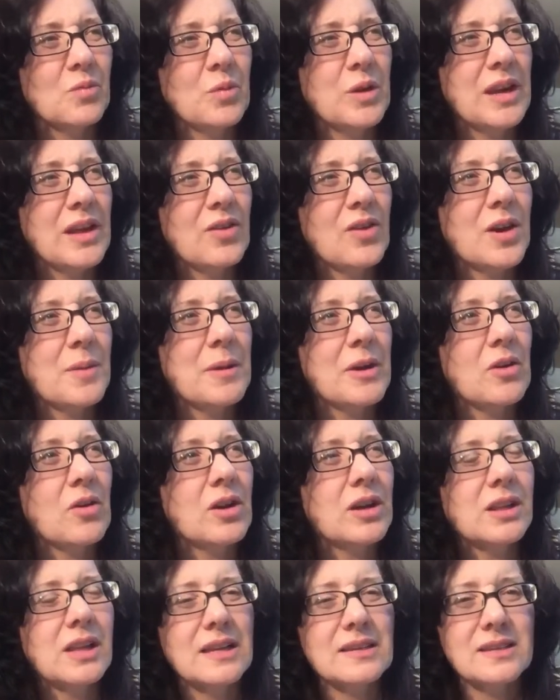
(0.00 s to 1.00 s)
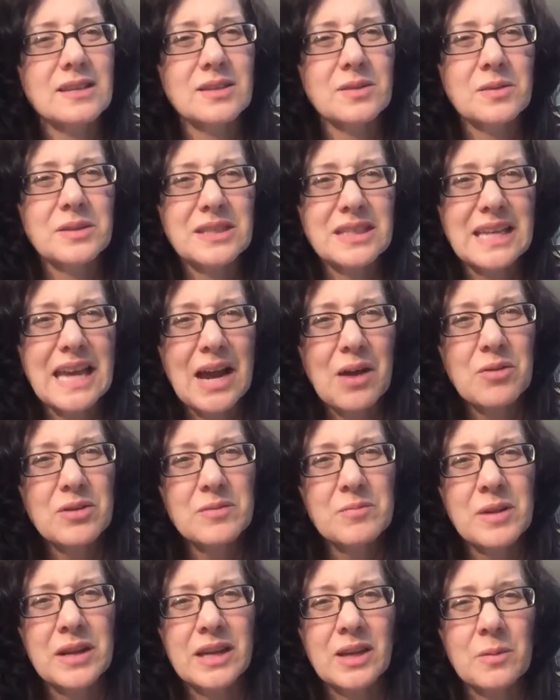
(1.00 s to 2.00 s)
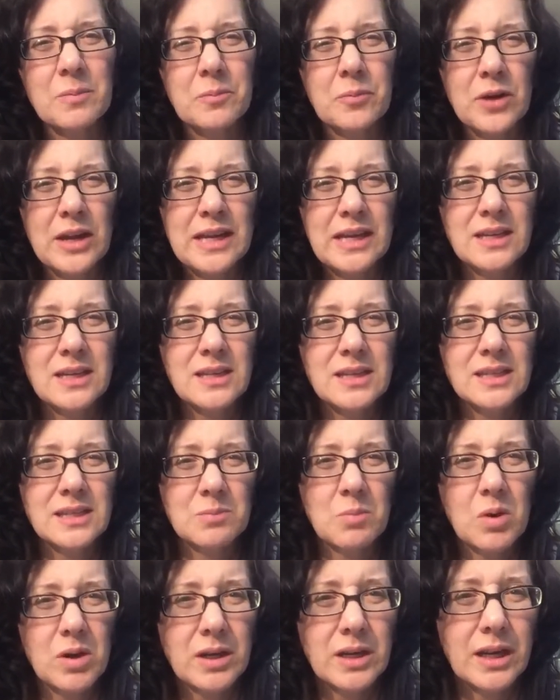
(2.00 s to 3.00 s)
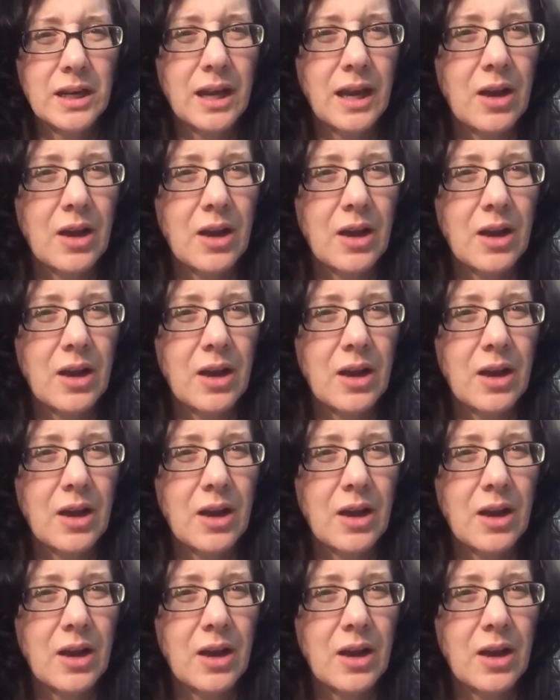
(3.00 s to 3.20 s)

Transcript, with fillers: when I thought about art classes, I was like, how am I going to break into this market?